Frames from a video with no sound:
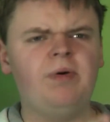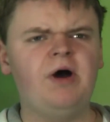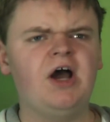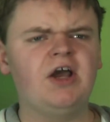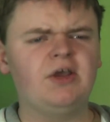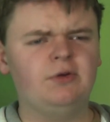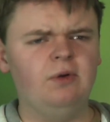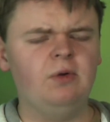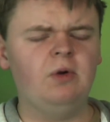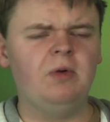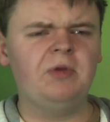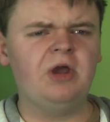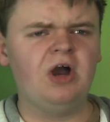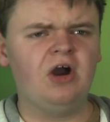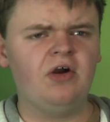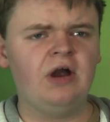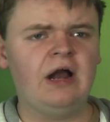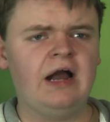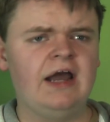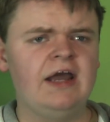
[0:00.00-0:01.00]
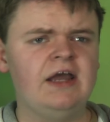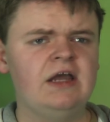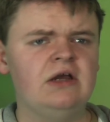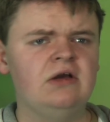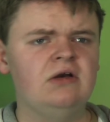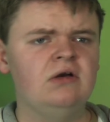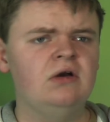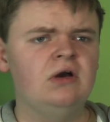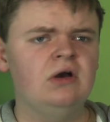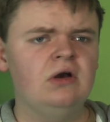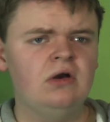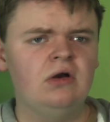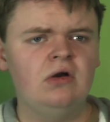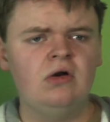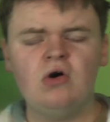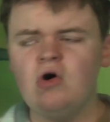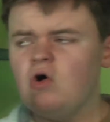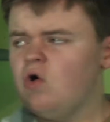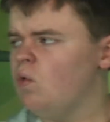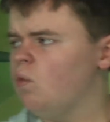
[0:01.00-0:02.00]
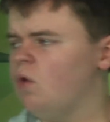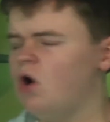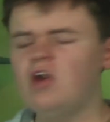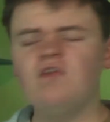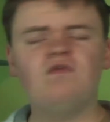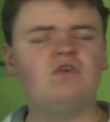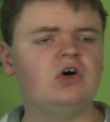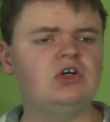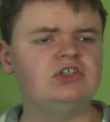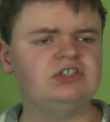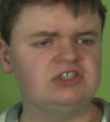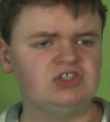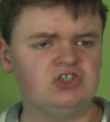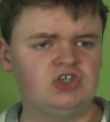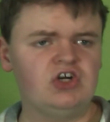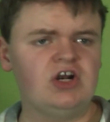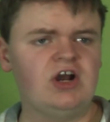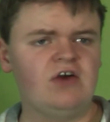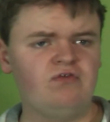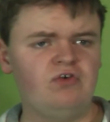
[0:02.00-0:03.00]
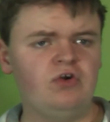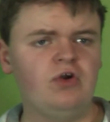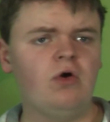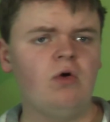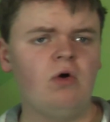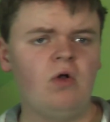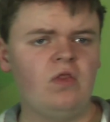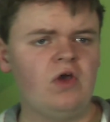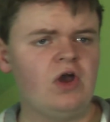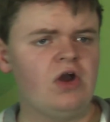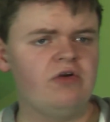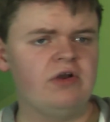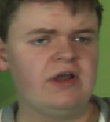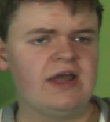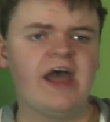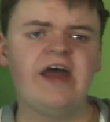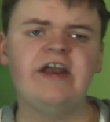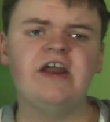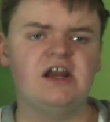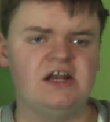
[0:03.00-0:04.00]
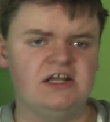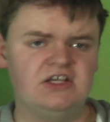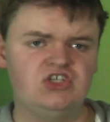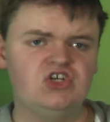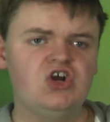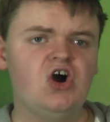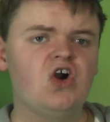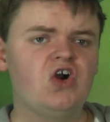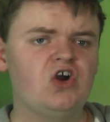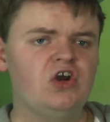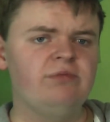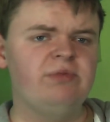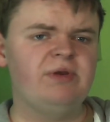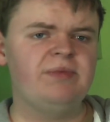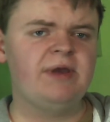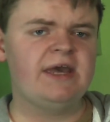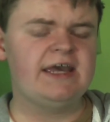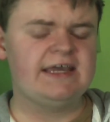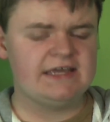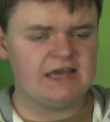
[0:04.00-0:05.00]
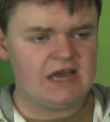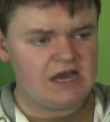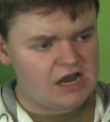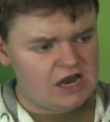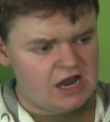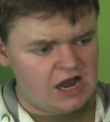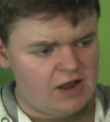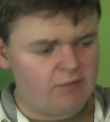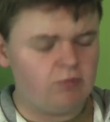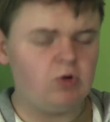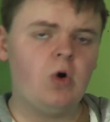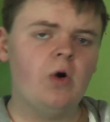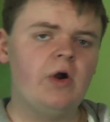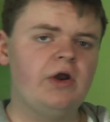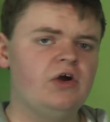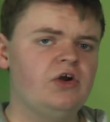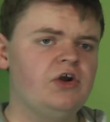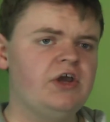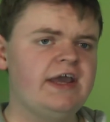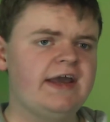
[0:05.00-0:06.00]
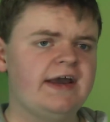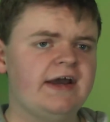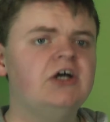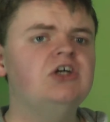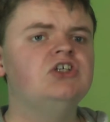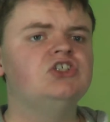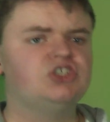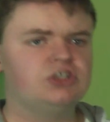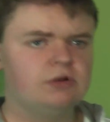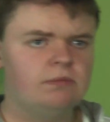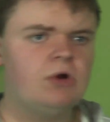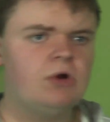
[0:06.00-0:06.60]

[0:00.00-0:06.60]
arguing with me, alright? One of us is going to have to go on there again, and it's not going to be me. I'm going on here, so